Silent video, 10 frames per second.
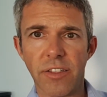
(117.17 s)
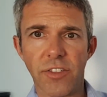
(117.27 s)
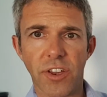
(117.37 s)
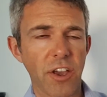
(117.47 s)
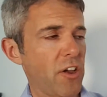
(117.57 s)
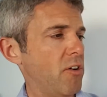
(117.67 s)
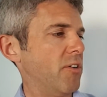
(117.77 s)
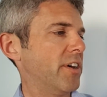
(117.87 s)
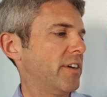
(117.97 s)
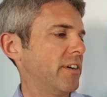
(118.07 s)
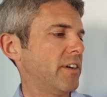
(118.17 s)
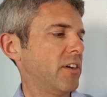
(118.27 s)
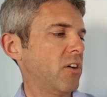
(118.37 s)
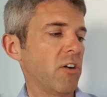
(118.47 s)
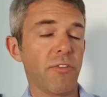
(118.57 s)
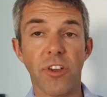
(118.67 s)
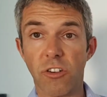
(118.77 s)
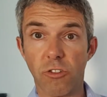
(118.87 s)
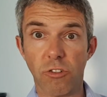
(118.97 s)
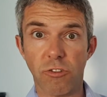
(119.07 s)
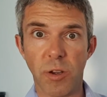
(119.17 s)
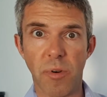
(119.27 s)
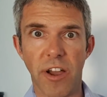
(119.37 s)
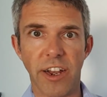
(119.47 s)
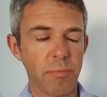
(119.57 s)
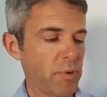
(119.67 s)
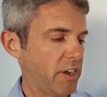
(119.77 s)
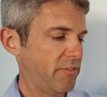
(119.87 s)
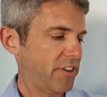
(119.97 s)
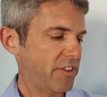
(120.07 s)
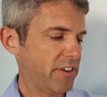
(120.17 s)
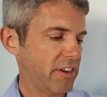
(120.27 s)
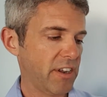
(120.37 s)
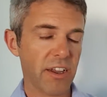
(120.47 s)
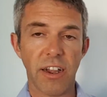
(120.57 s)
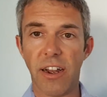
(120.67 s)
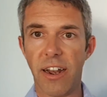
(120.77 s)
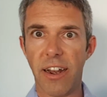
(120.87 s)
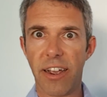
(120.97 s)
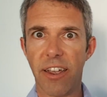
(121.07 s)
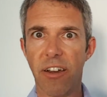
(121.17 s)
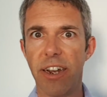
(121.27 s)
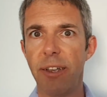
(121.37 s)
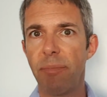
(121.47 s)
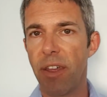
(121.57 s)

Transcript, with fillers: The Code of the Extraordinary Mind by Vishen Lakhiani.